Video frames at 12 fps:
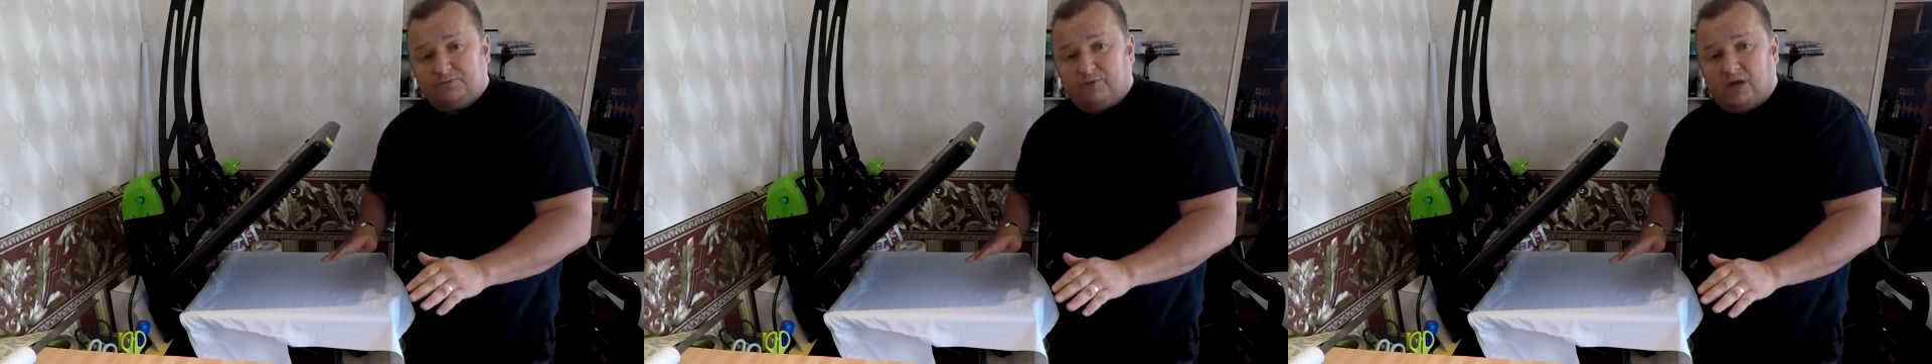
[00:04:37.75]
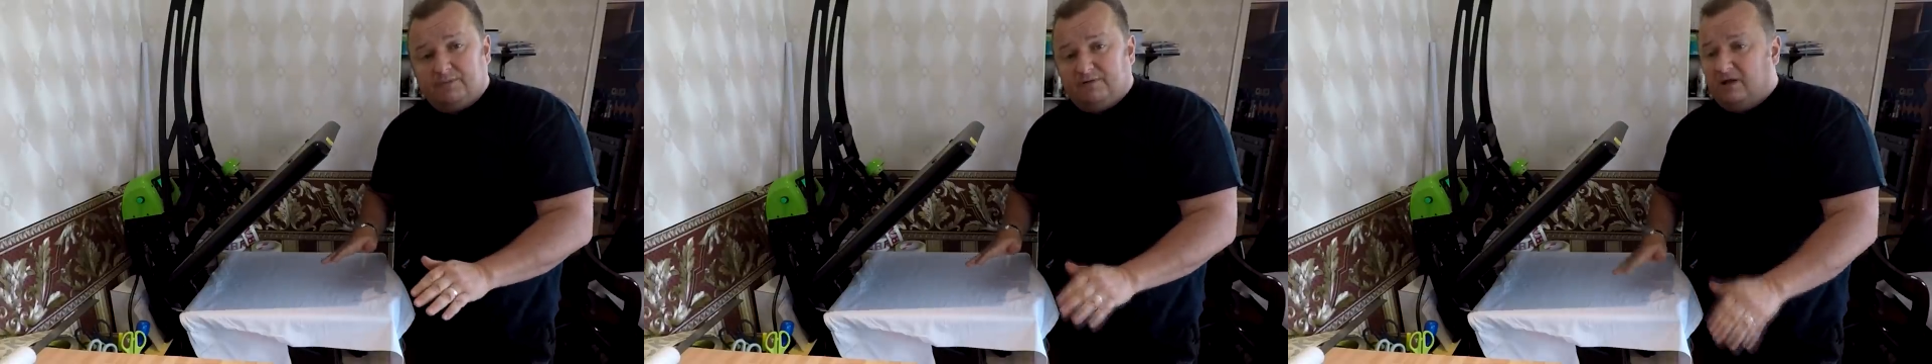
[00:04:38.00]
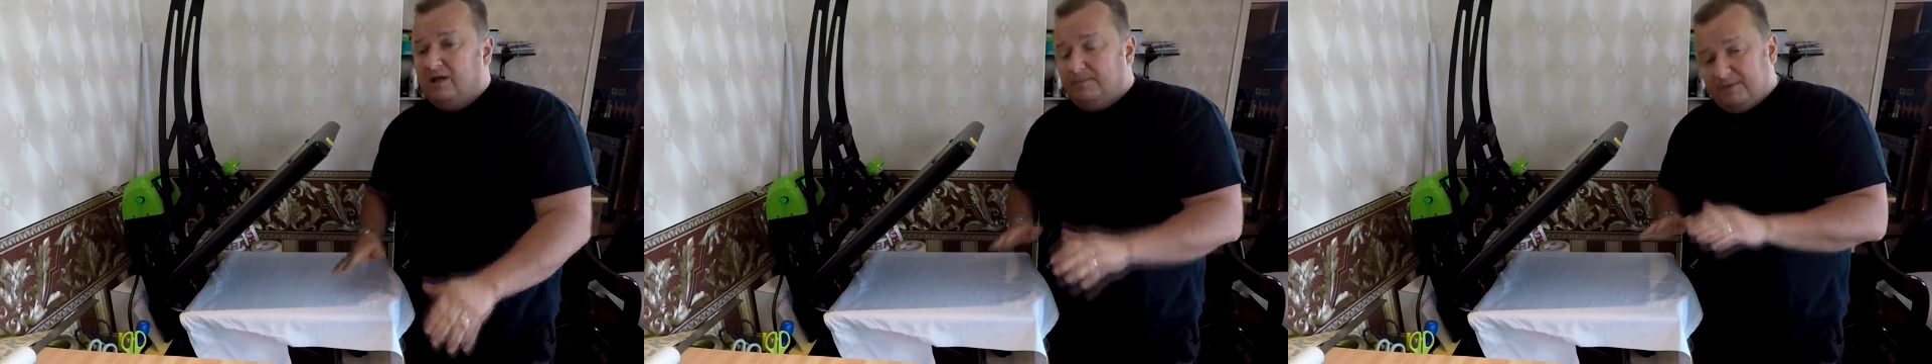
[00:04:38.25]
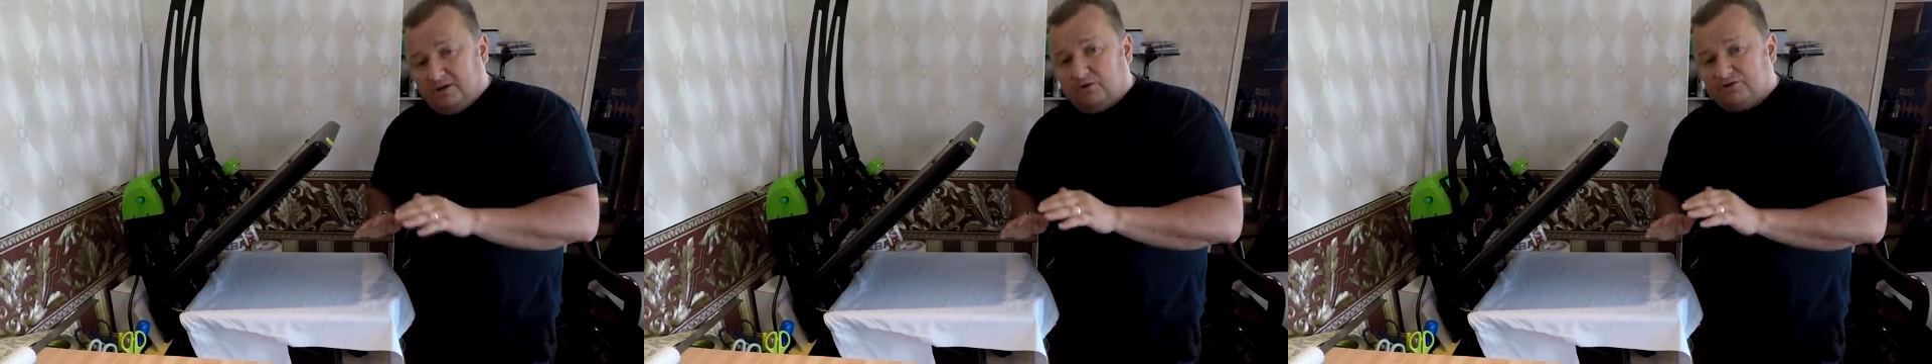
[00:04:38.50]
paper
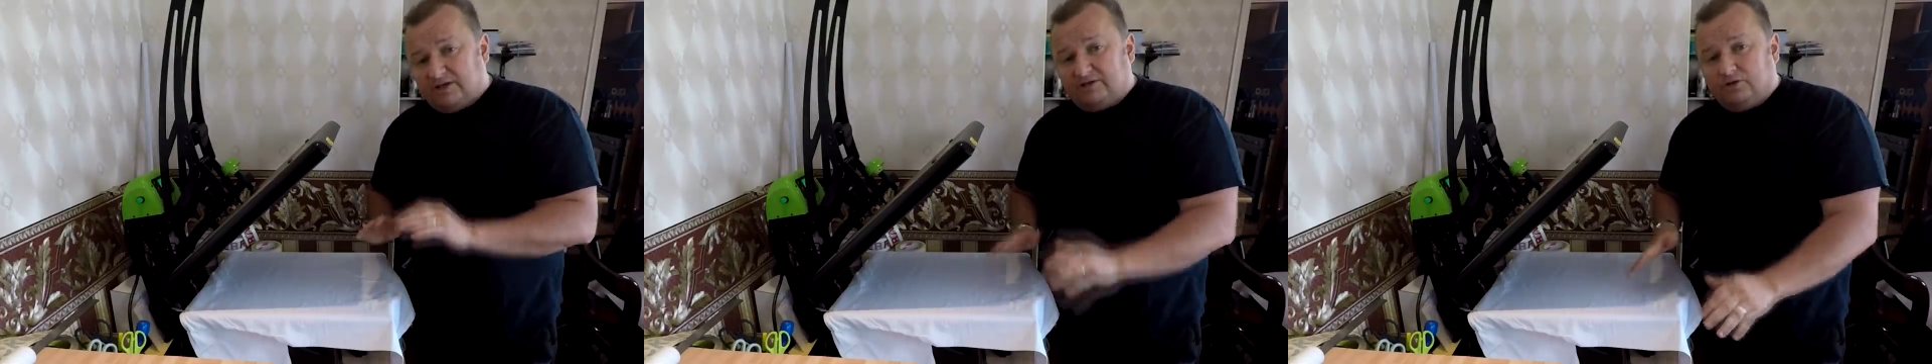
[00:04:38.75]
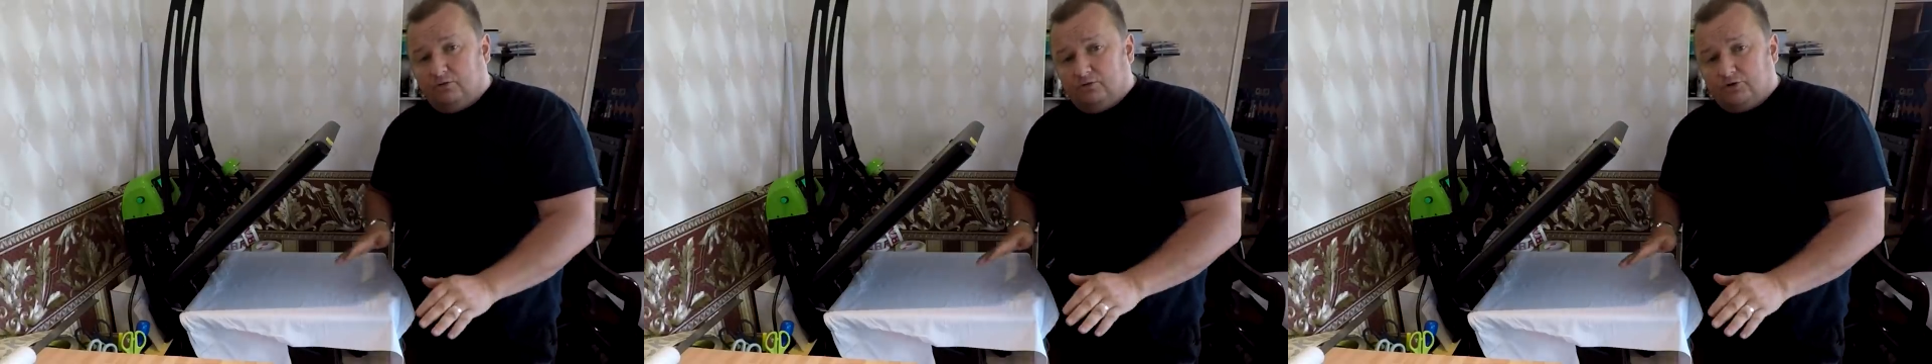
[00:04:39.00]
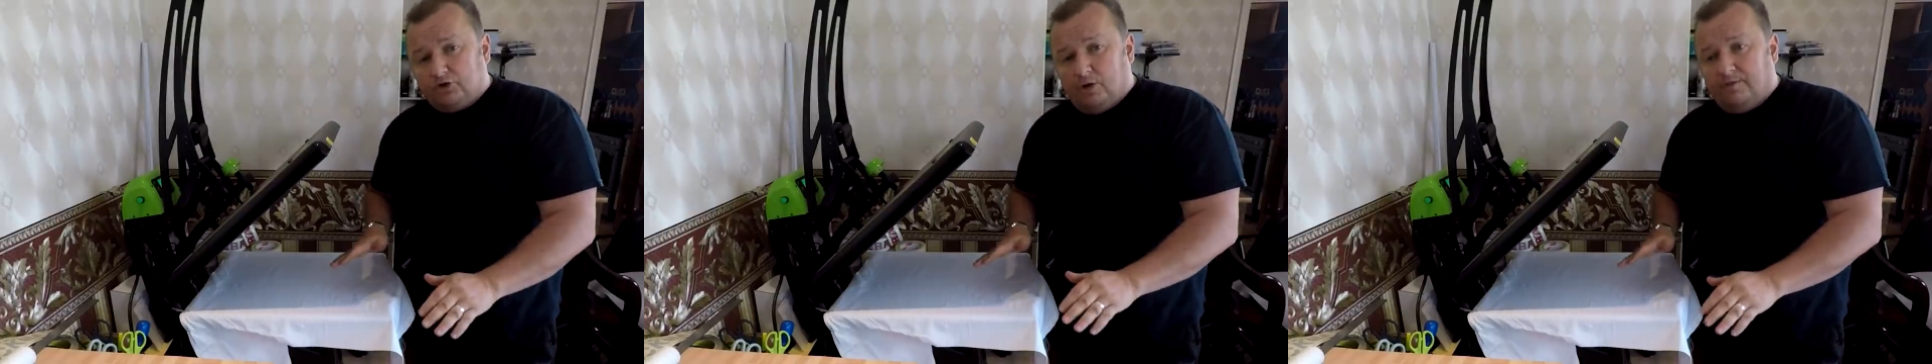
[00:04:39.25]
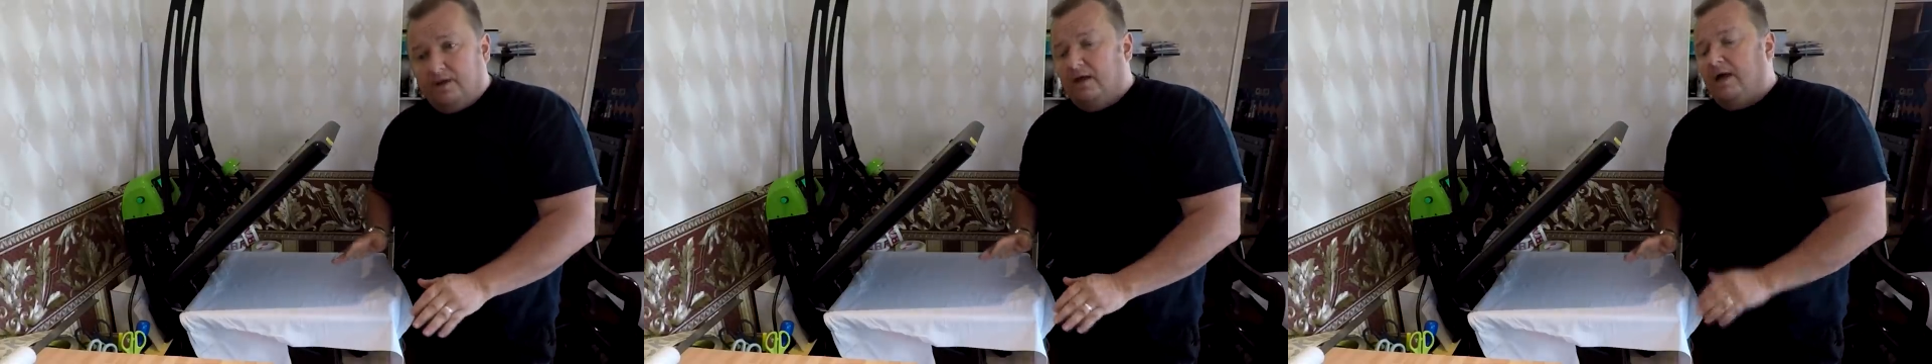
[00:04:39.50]
because they do the
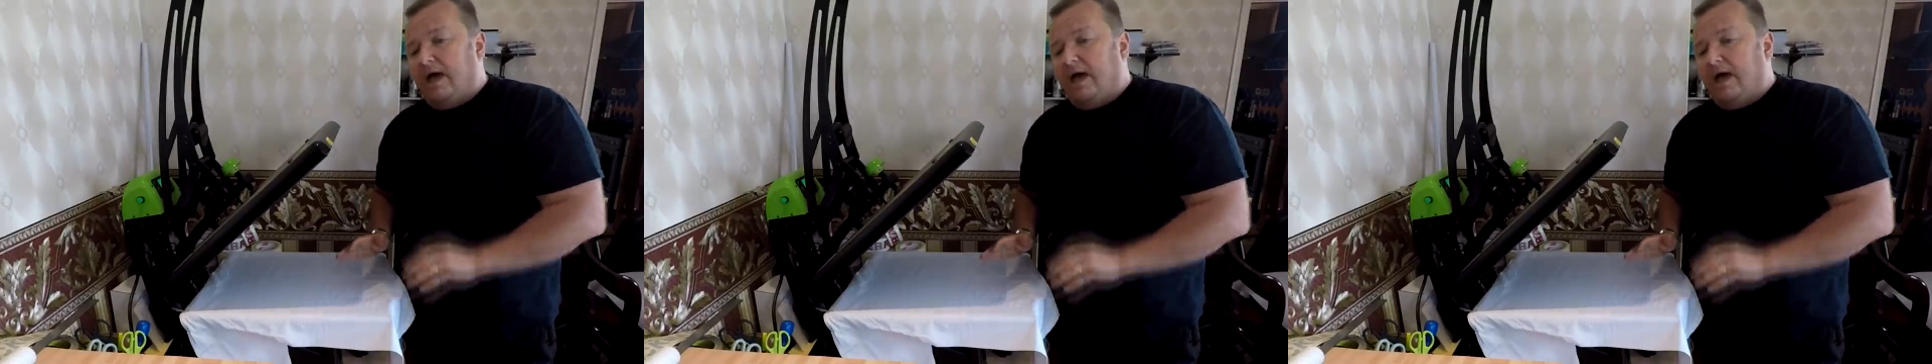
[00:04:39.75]
job.